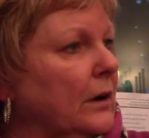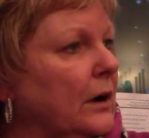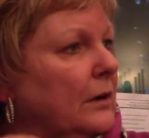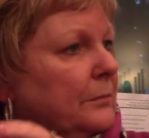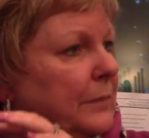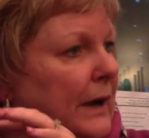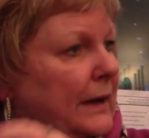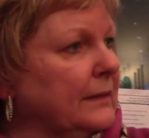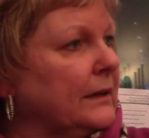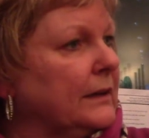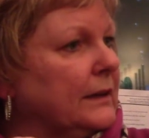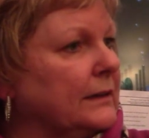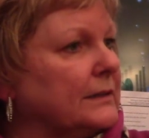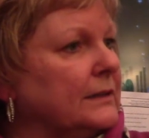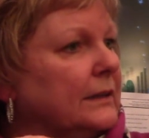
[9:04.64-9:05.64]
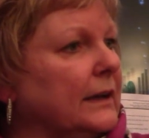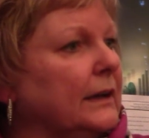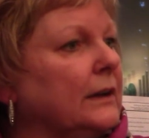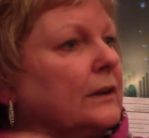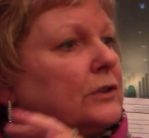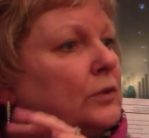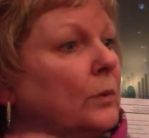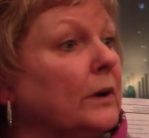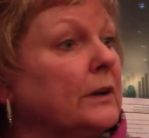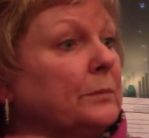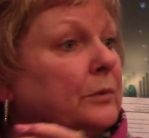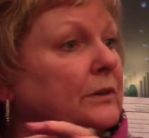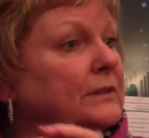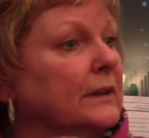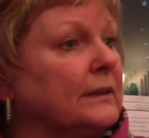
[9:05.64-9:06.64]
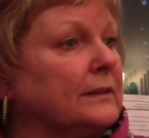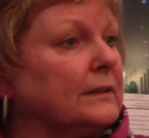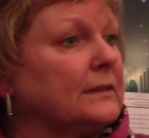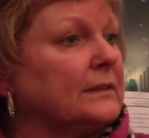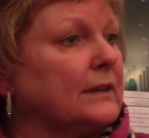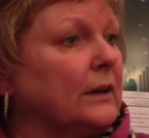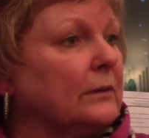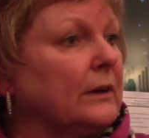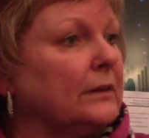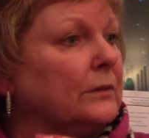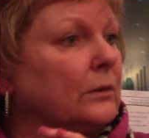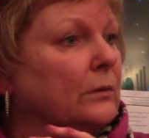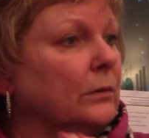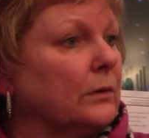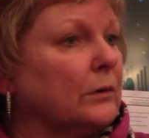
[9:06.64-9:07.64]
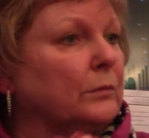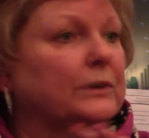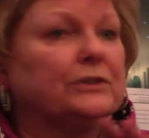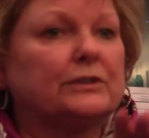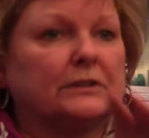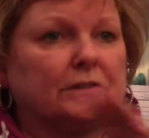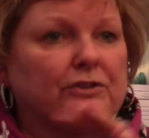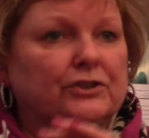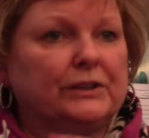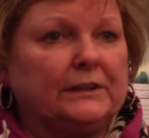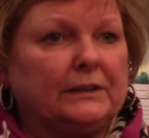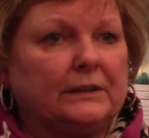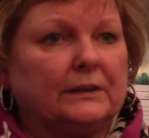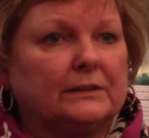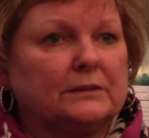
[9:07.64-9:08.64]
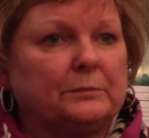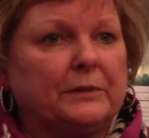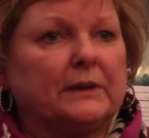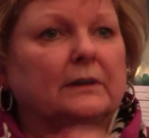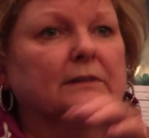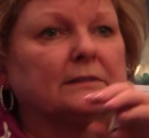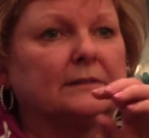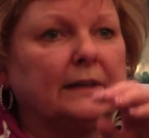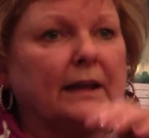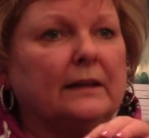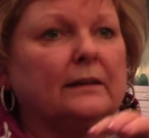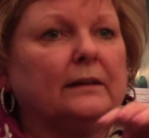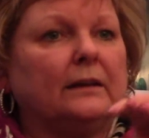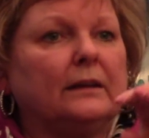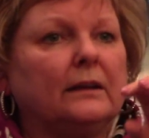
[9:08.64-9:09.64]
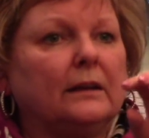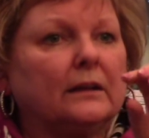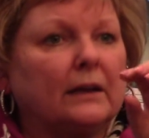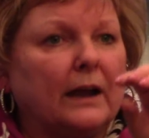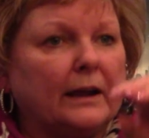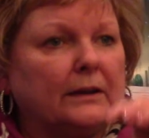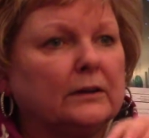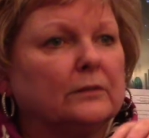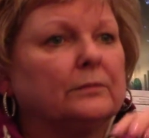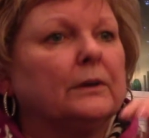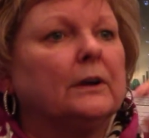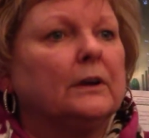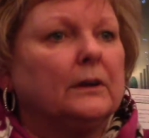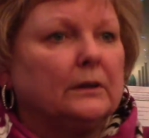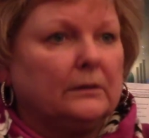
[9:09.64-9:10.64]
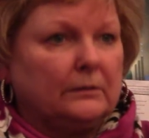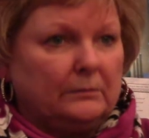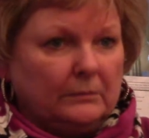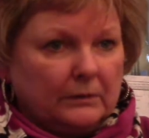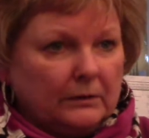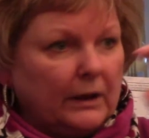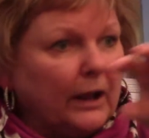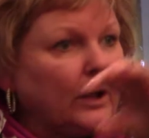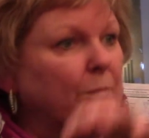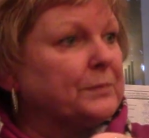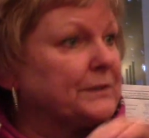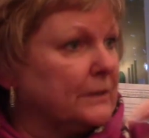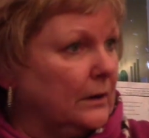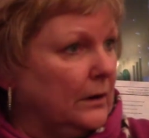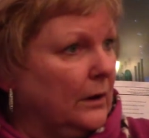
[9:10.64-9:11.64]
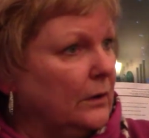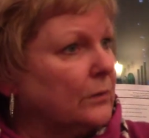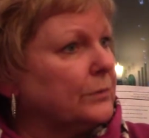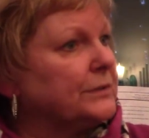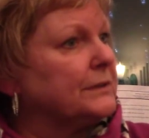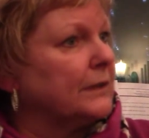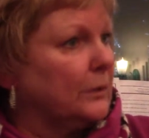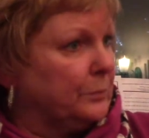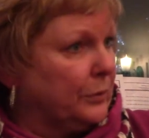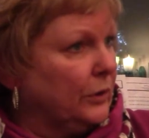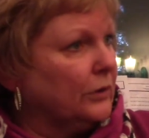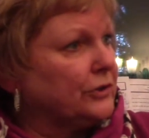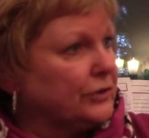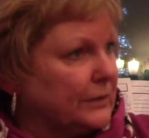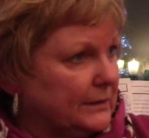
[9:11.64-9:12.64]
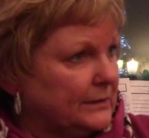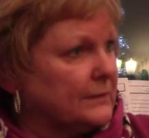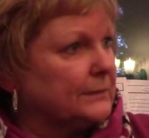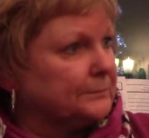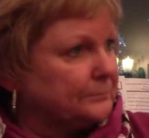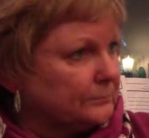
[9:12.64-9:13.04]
buy the kit tonight, a 20% discount on their order, which is genius because then it kind of helps the host, they'll purchase.